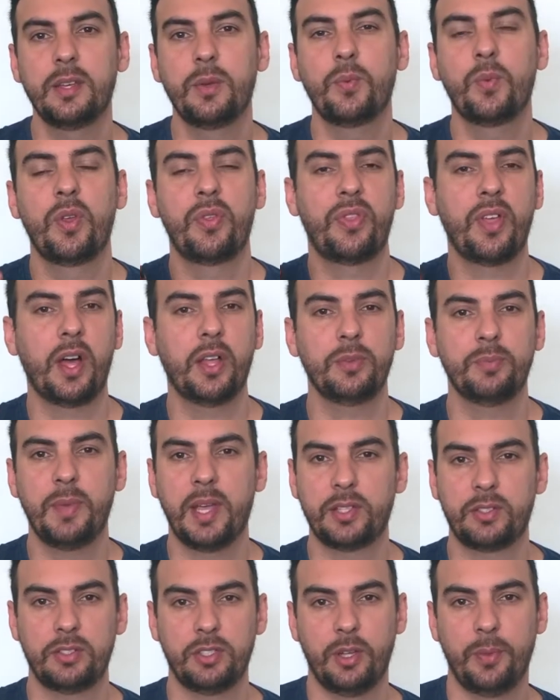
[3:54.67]
without
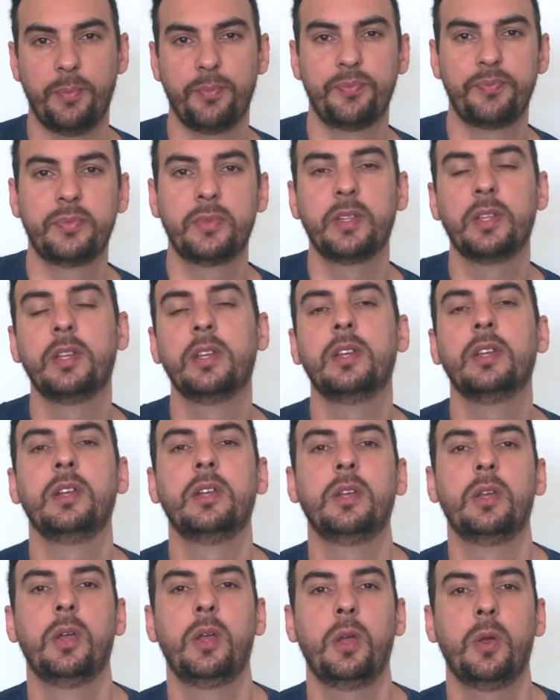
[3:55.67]
metronome.
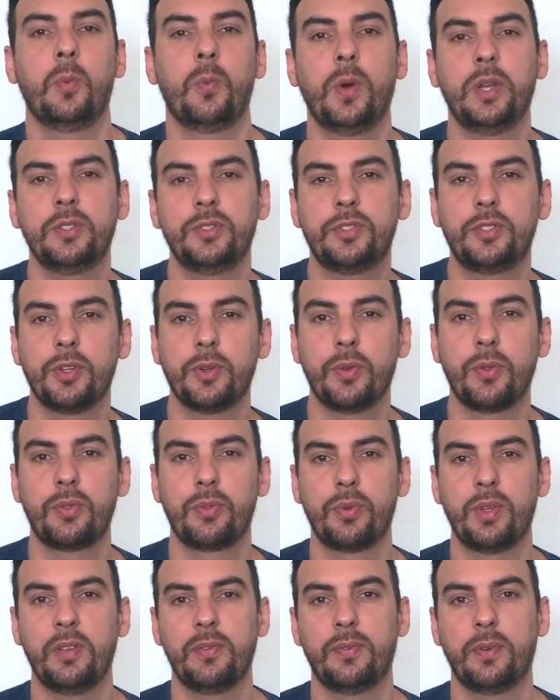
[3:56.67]
1, 2,
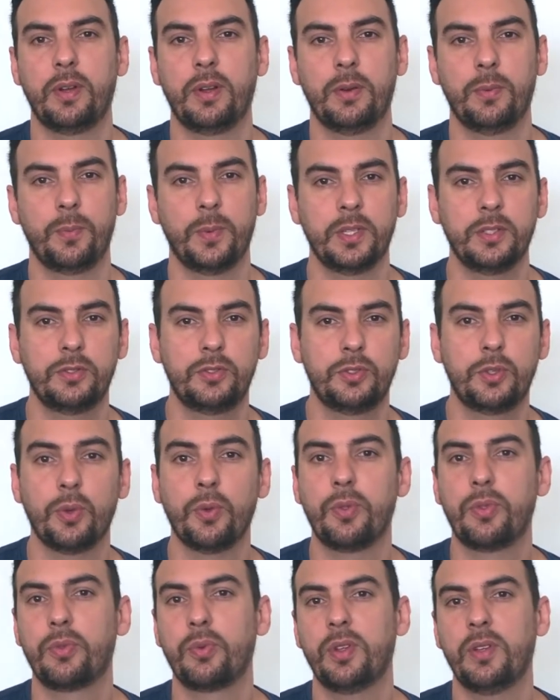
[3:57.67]
3, 4, 1, 2,
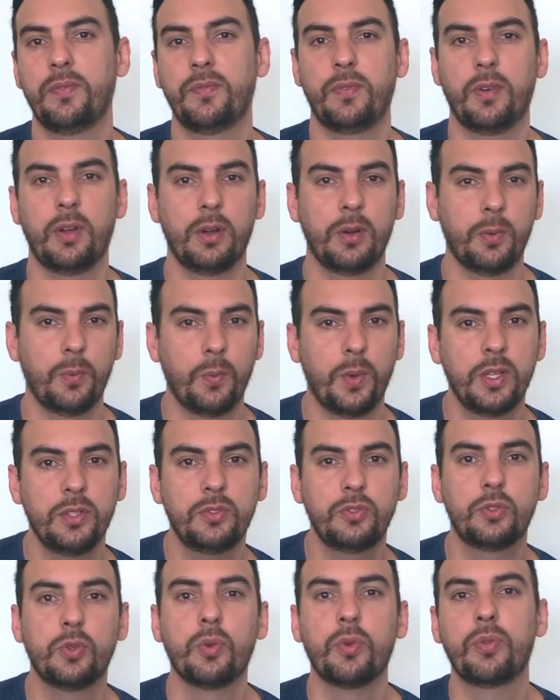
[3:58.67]
3, 4, 1,
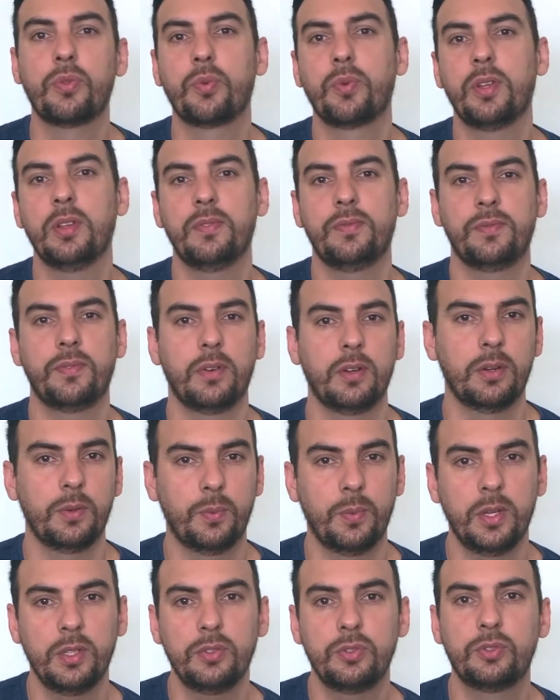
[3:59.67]
2, 3, 4,
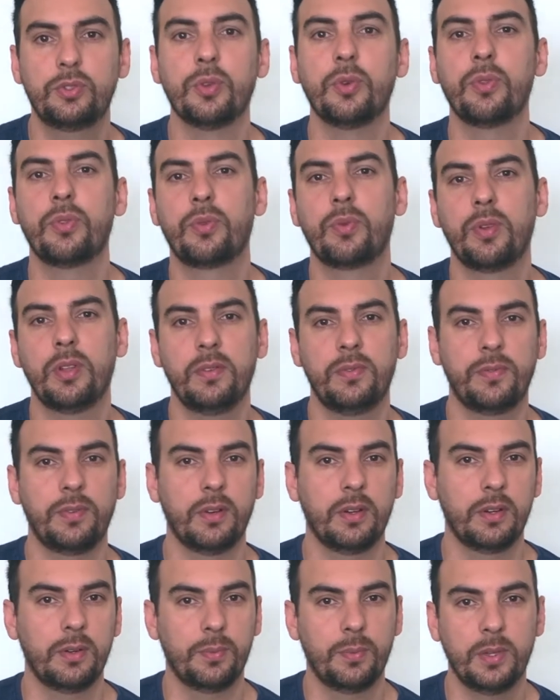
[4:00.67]
1, 2, 3, 4,
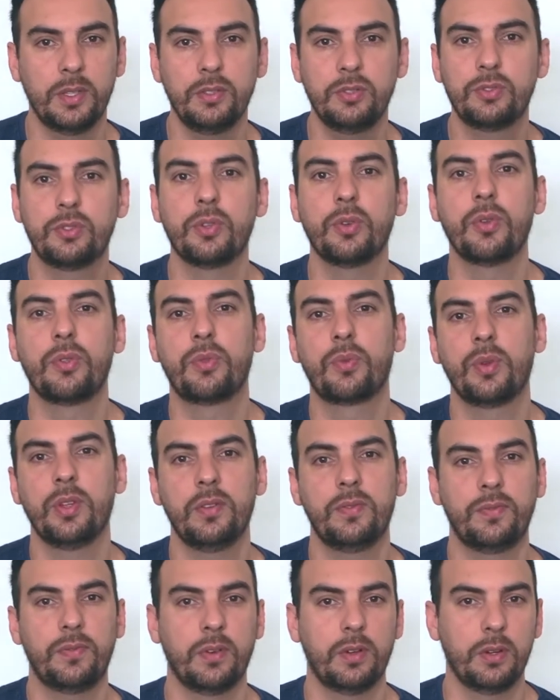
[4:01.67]
1, 2, 3,
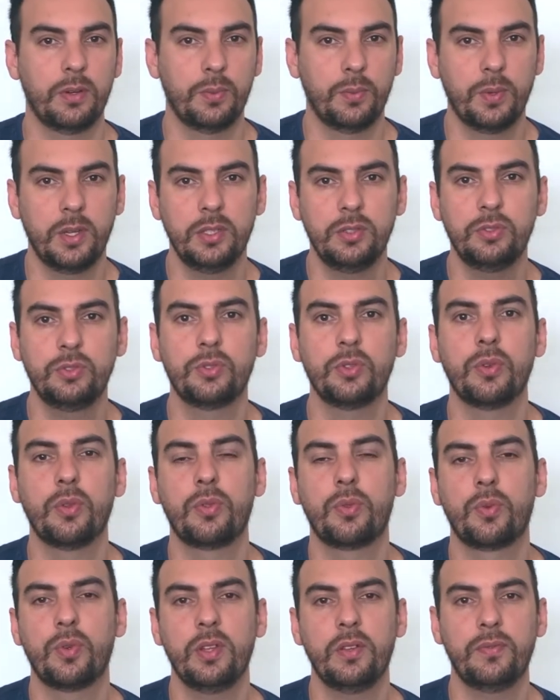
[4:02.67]
4, 1, 2,
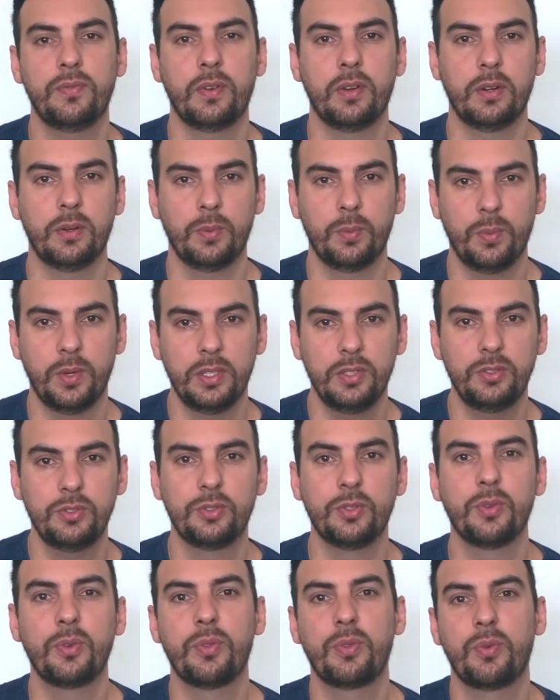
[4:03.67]
3, 4, 1,
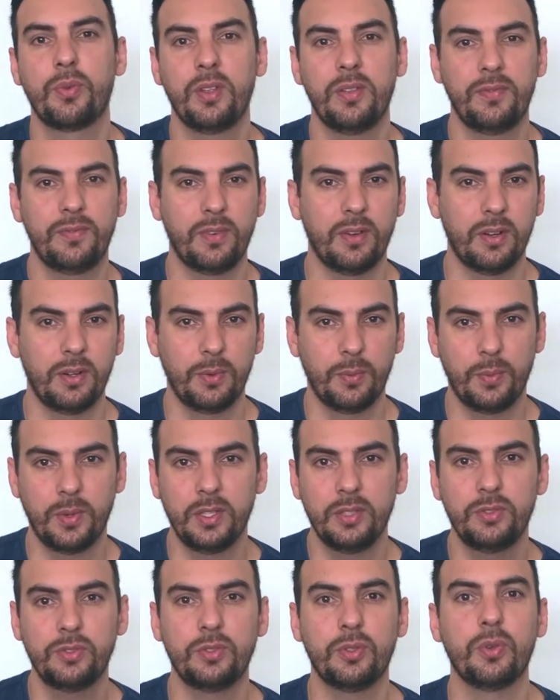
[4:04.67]
2, 3, 4,
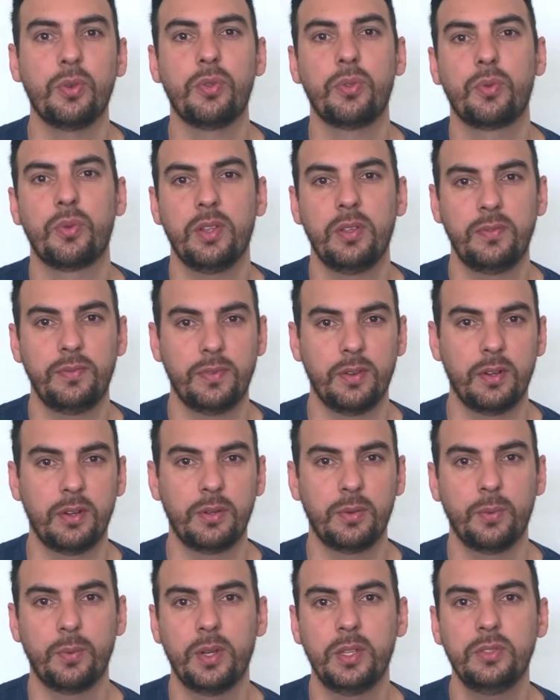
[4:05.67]
1, 2, 3, 4,
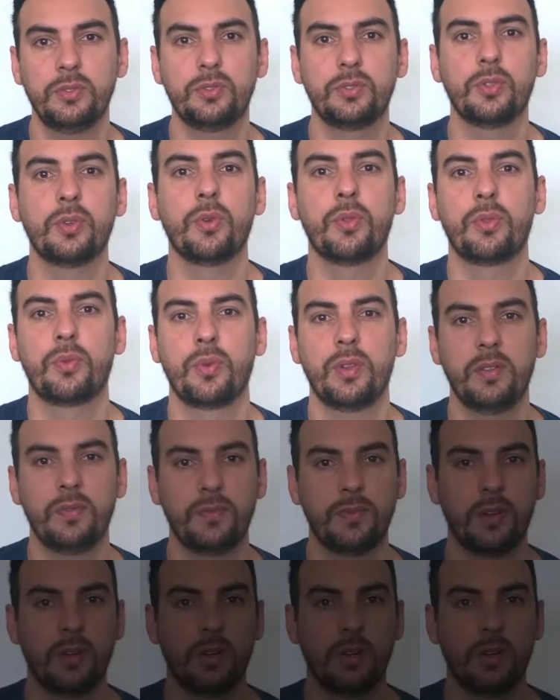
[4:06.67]
1, 2, 3, 4,